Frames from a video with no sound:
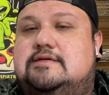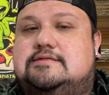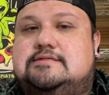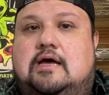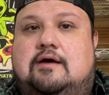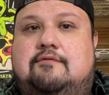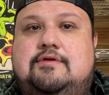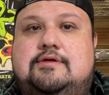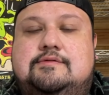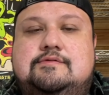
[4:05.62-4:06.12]

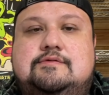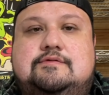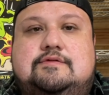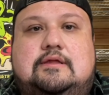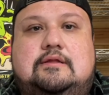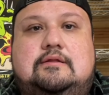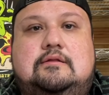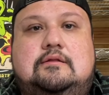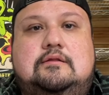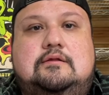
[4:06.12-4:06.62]
ovens,
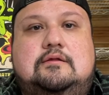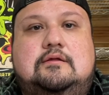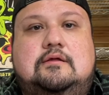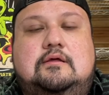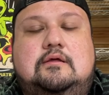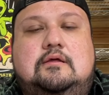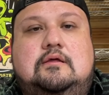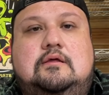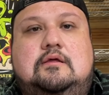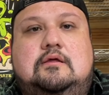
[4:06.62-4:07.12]
and
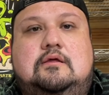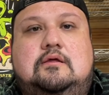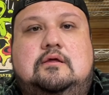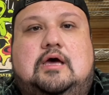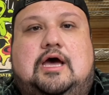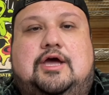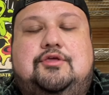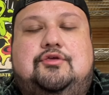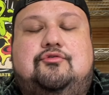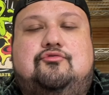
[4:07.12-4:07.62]
I
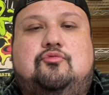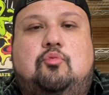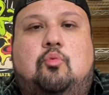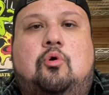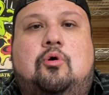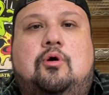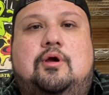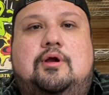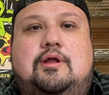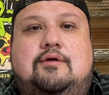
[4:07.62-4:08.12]
use
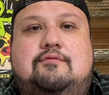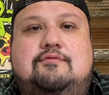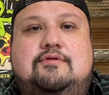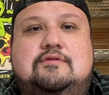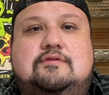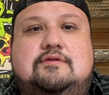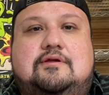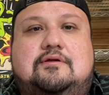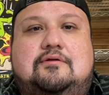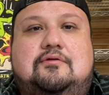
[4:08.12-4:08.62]
Warren ovens. I
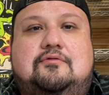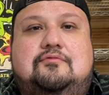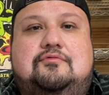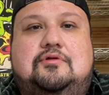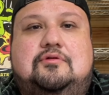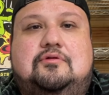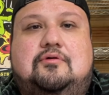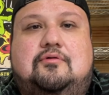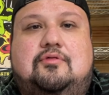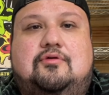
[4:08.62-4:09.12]
don't know if you
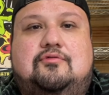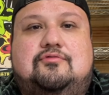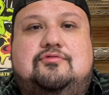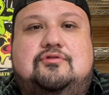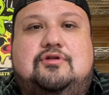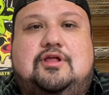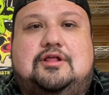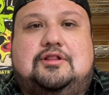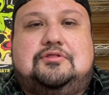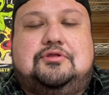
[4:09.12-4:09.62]
know those. They're
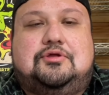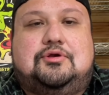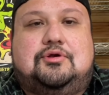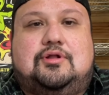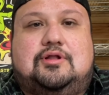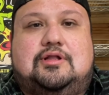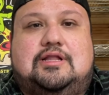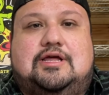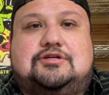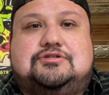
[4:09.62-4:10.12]
like little
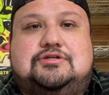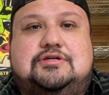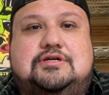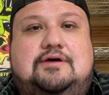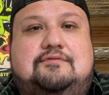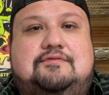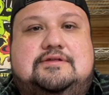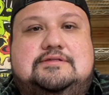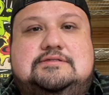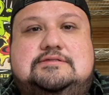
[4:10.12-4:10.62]
electric
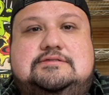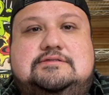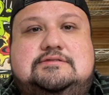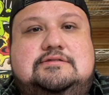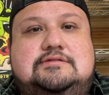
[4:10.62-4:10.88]
ovens.